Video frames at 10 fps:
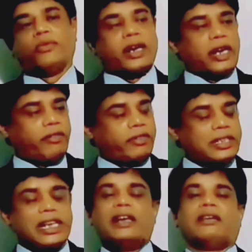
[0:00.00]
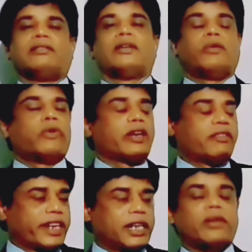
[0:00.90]
what type of skill, what
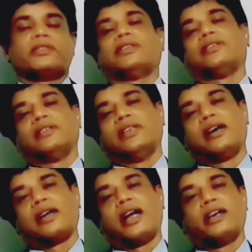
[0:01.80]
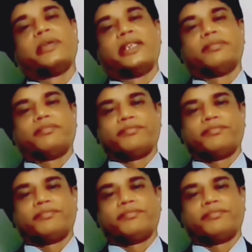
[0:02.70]
type of technology they are adopting,